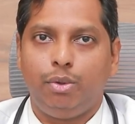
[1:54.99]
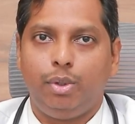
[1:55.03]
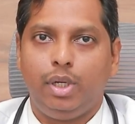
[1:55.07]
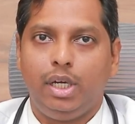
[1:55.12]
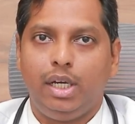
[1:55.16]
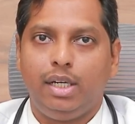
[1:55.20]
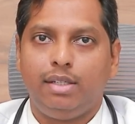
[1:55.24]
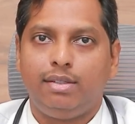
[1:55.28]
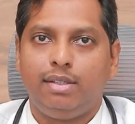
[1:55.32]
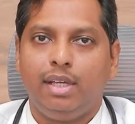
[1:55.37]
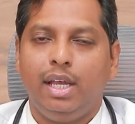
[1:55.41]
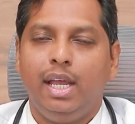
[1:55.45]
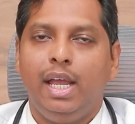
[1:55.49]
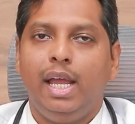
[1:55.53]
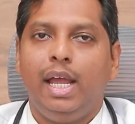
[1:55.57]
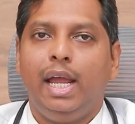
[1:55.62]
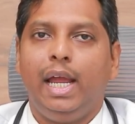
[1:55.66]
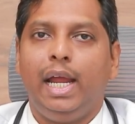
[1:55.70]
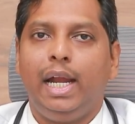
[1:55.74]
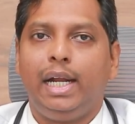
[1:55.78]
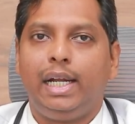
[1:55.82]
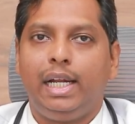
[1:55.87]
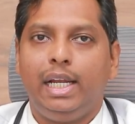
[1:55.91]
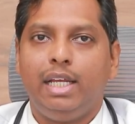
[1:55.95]
sugars
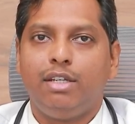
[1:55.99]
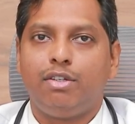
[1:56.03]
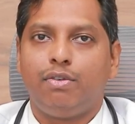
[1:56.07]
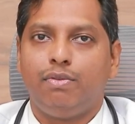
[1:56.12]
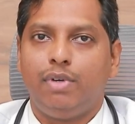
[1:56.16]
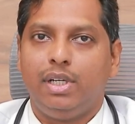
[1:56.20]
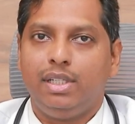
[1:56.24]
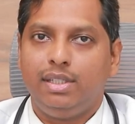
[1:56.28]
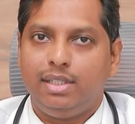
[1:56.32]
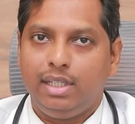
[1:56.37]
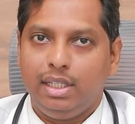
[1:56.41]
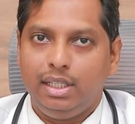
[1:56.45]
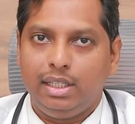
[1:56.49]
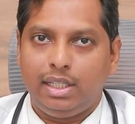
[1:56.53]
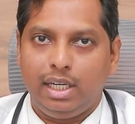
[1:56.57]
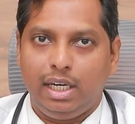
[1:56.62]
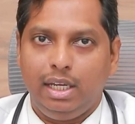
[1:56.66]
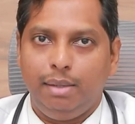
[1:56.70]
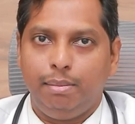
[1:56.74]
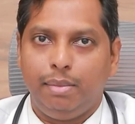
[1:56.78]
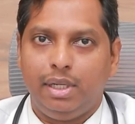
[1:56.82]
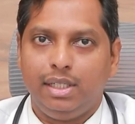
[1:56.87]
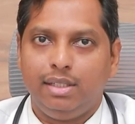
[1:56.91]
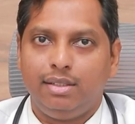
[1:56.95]
at least once in
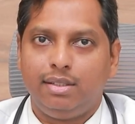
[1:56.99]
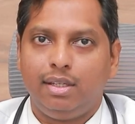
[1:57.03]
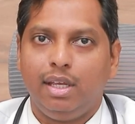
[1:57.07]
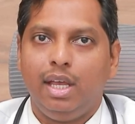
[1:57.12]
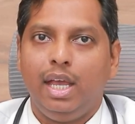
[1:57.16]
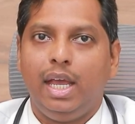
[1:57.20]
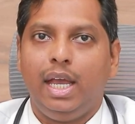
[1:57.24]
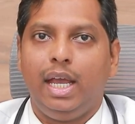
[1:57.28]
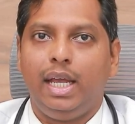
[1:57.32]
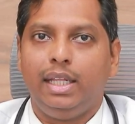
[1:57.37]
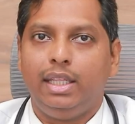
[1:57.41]
3 months,